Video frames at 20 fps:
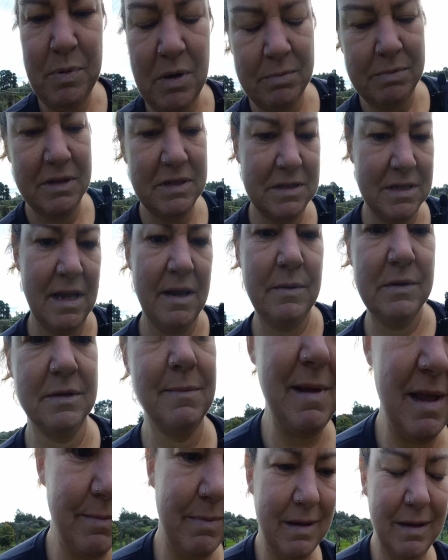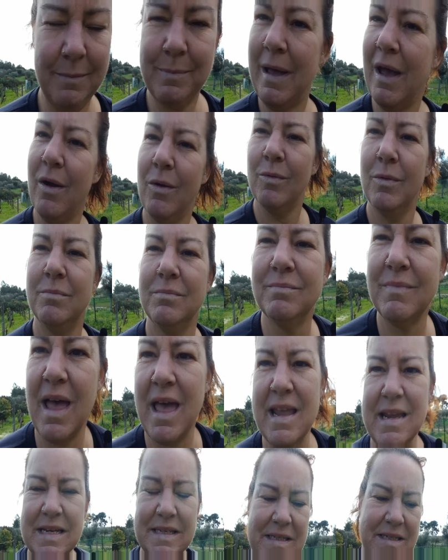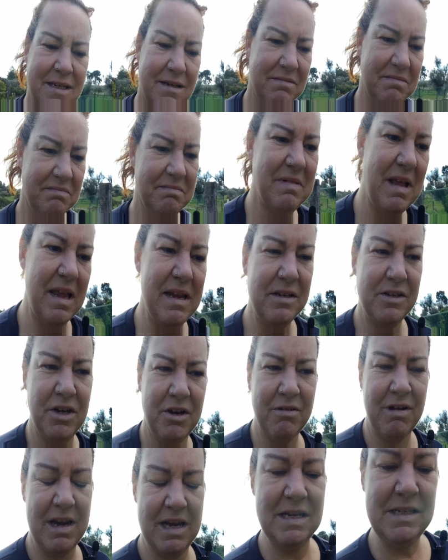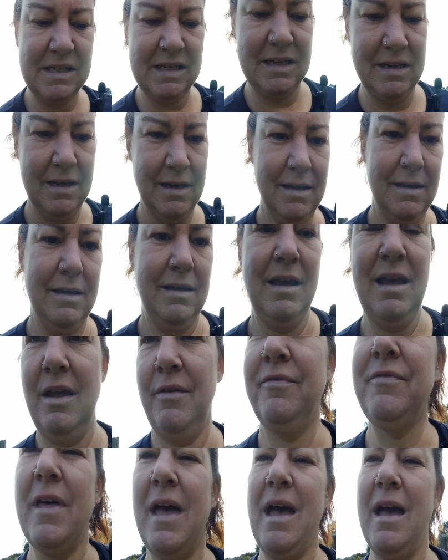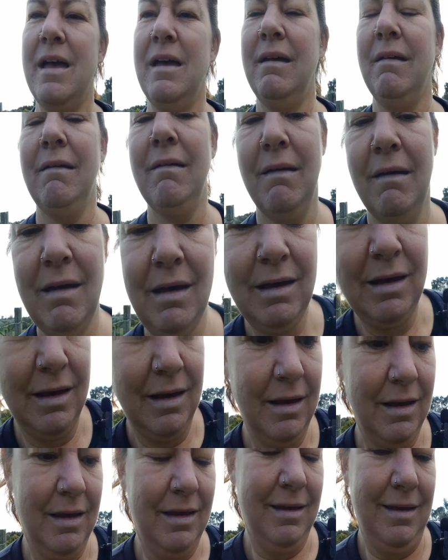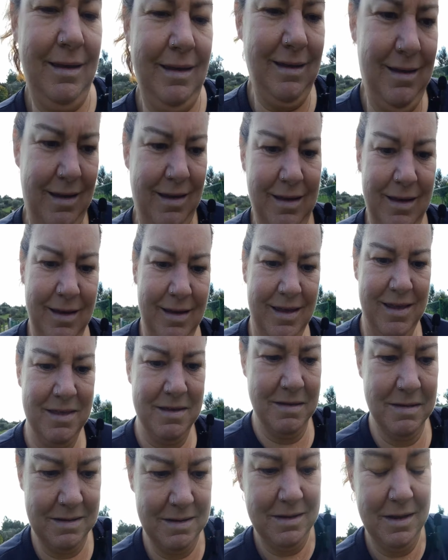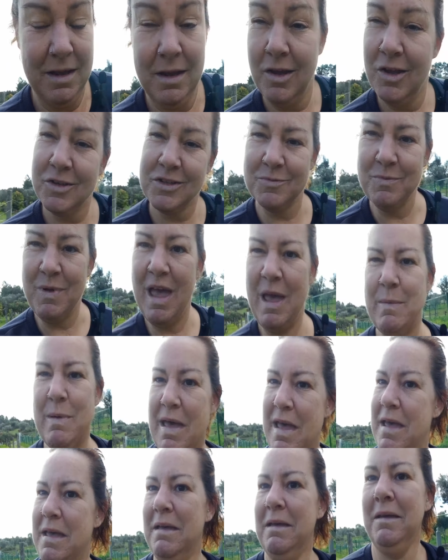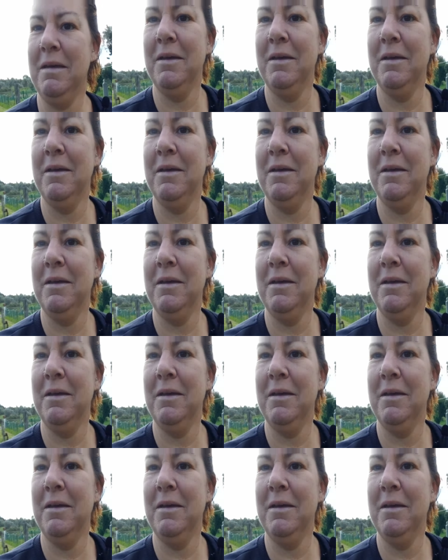probably say it was maybe about eight, eight degrees, if that. Uh, so maybe